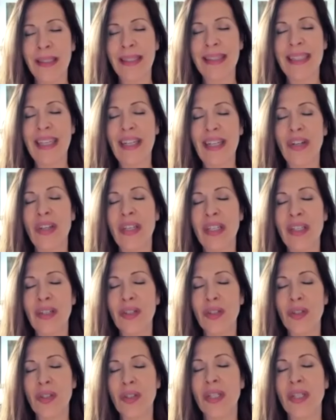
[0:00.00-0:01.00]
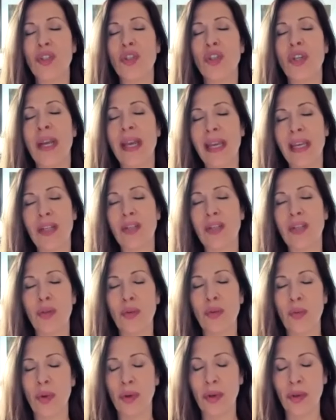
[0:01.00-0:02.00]
that are here to change the
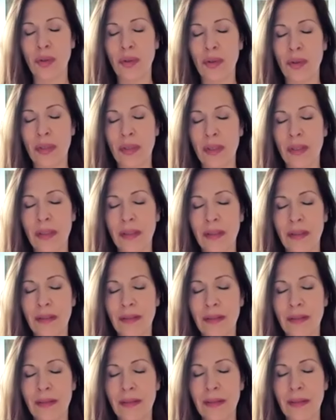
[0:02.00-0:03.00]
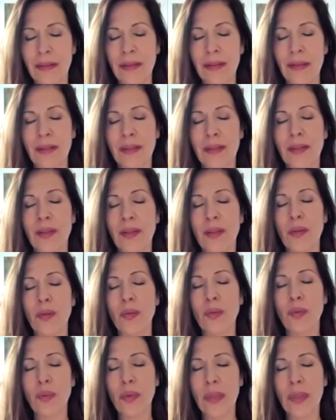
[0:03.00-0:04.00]
world.
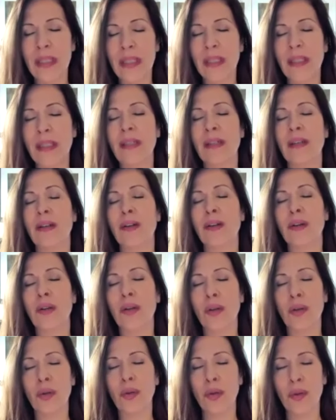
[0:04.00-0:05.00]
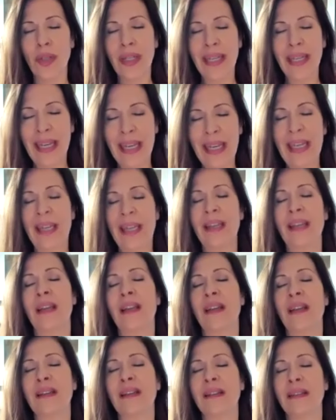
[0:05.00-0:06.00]
We are co
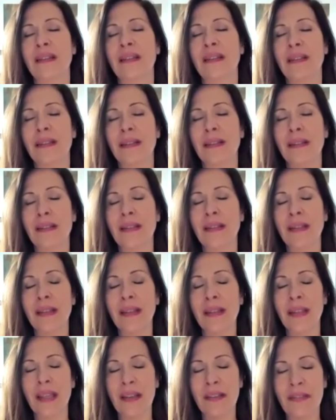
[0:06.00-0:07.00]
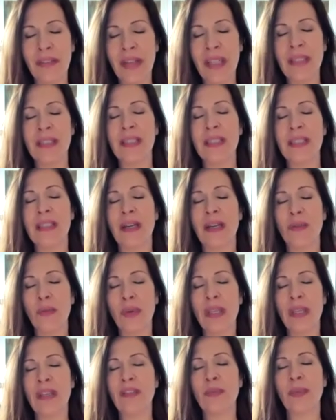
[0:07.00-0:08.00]
creating the events that
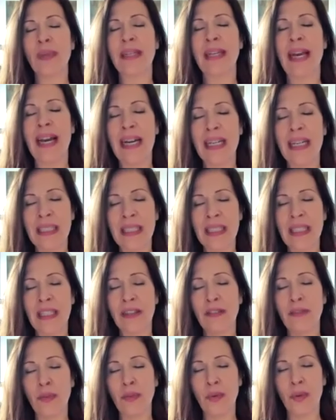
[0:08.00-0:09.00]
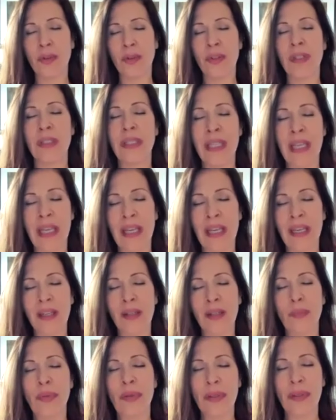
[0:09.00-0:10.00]
we've been asking for to take
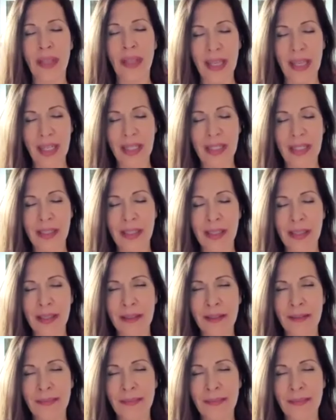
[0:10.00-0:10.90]
place.